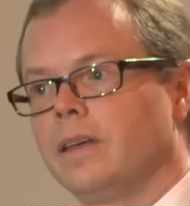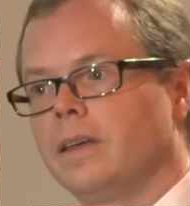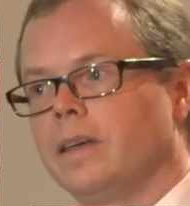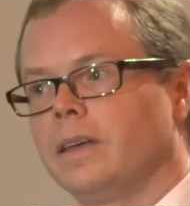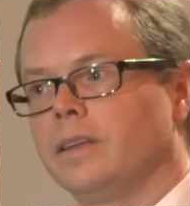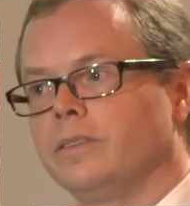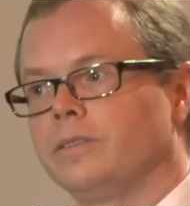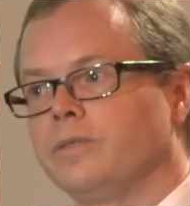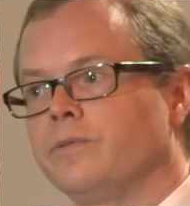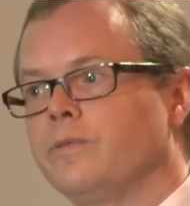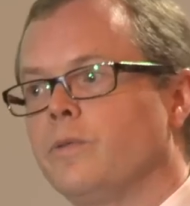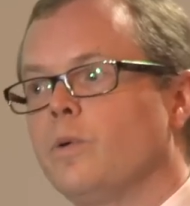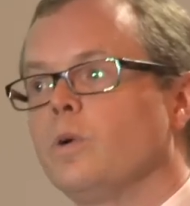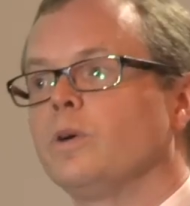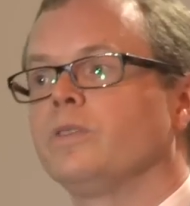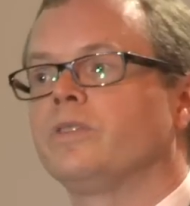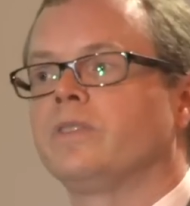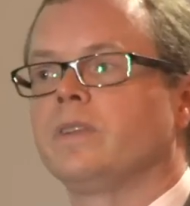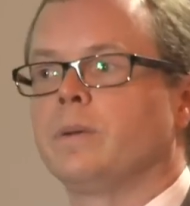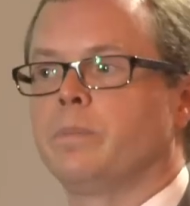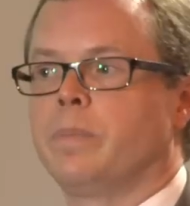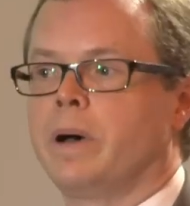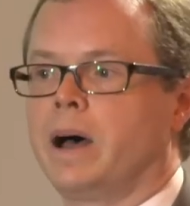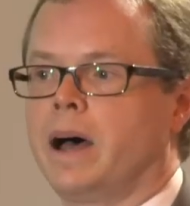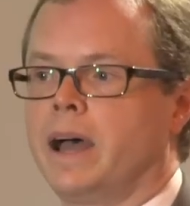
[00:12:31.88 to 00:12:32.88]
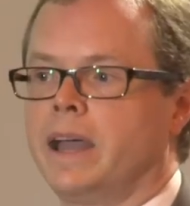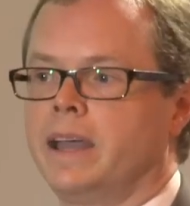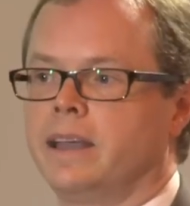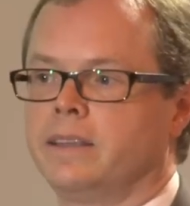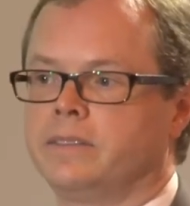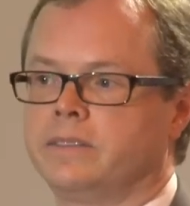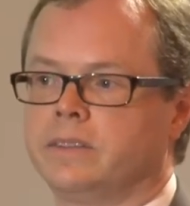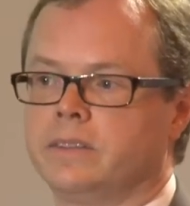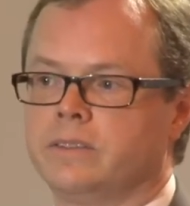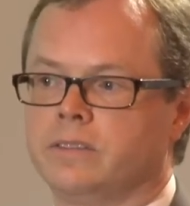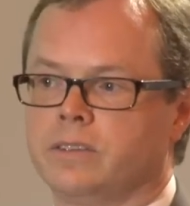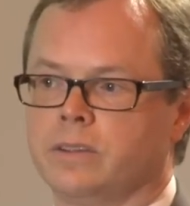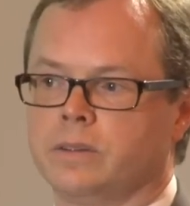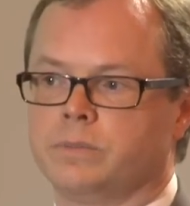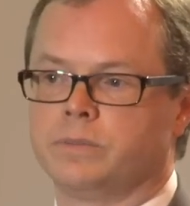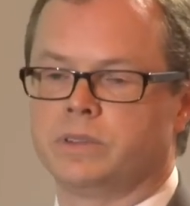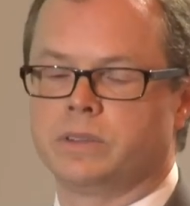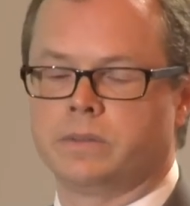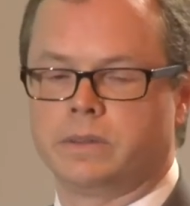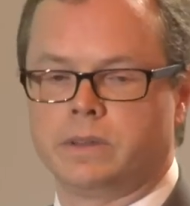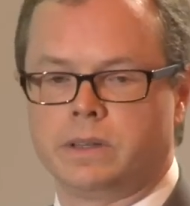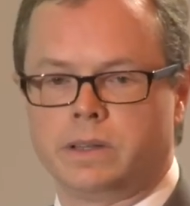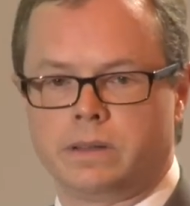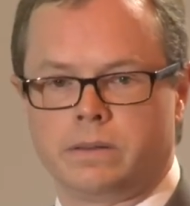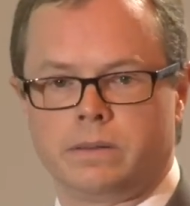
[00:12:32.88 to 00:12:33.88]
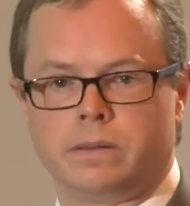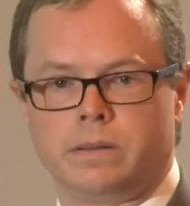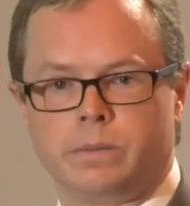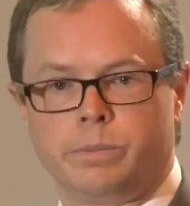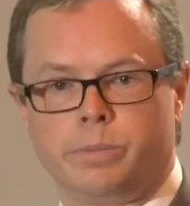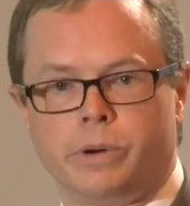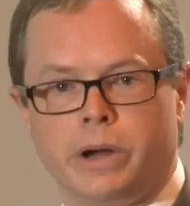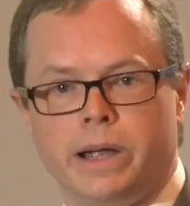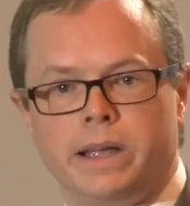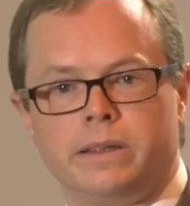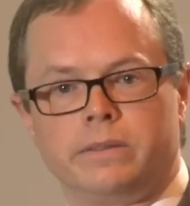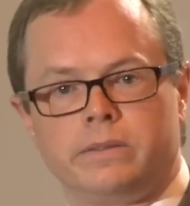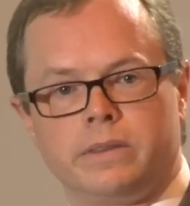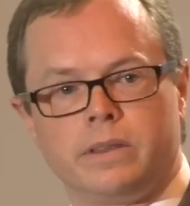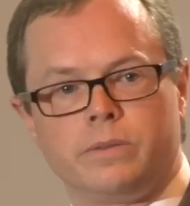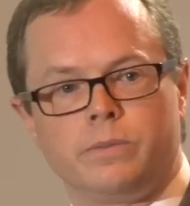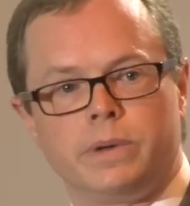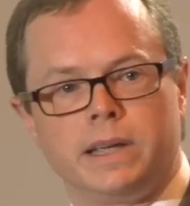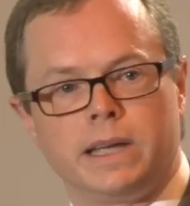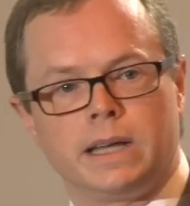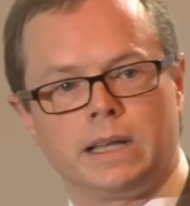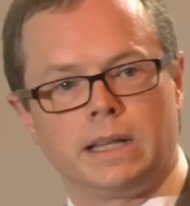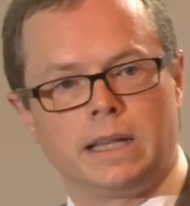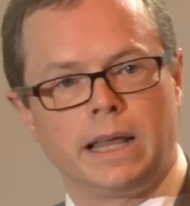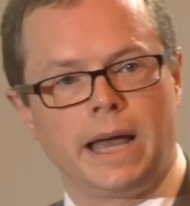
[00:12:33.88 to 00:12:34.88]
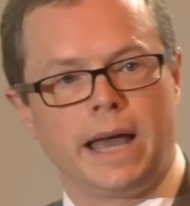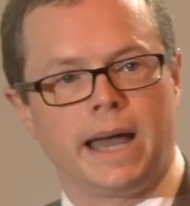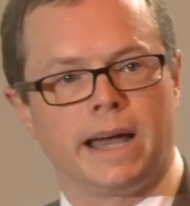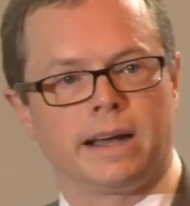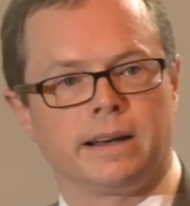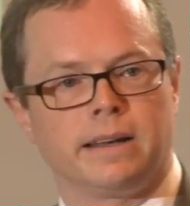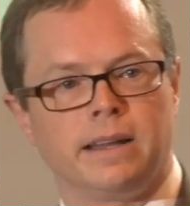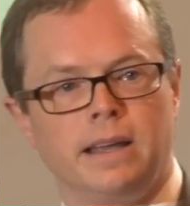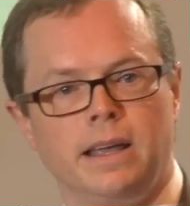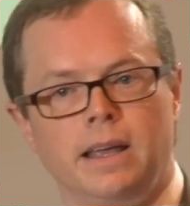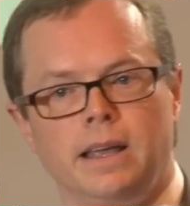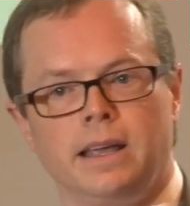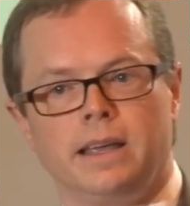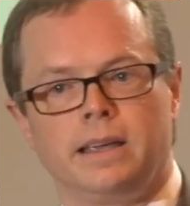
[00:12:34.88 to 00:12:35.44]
has forced a bias in terms of the brains that we collect,